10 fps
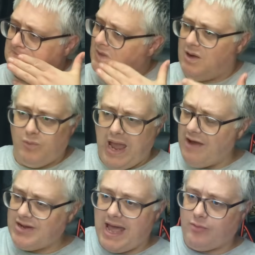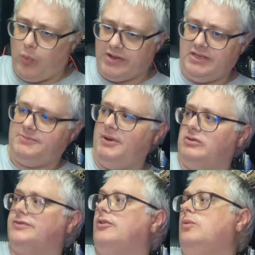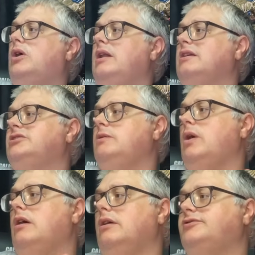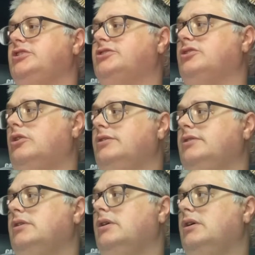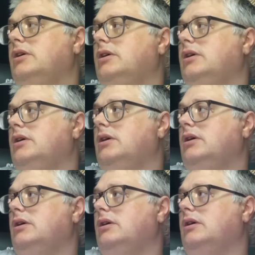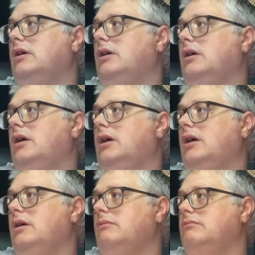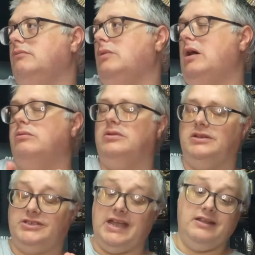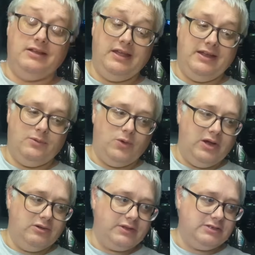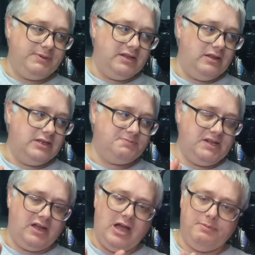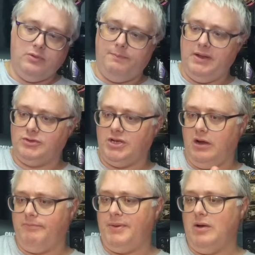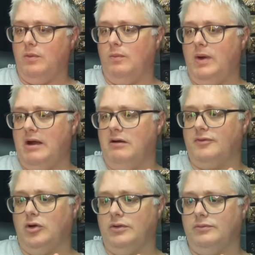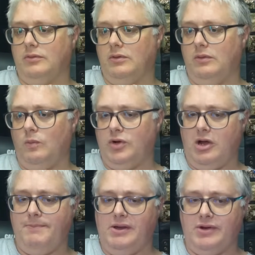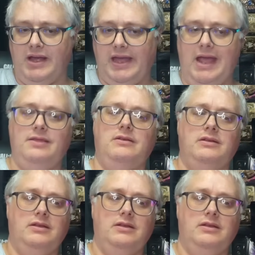and we haven't had one of these builds for a while actually, where I've just gone, well, say in a while. There's been a couple of builds that I've built where I've gone, would I build it again?